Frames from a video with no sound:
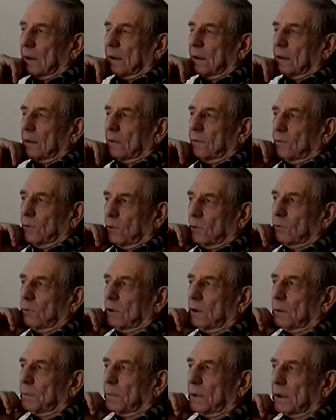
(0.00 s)
a
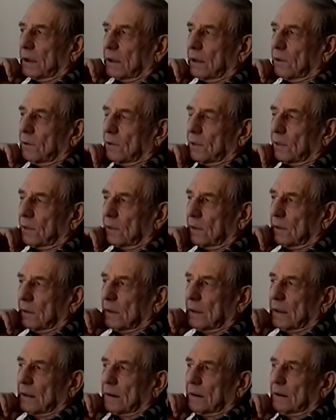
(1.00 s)
four-wheel buggy,
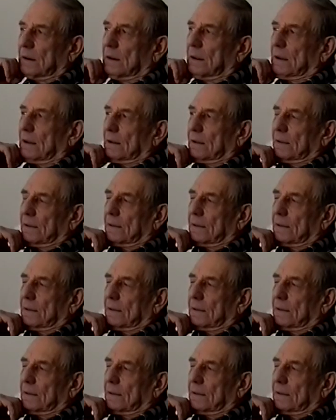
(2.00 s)
and I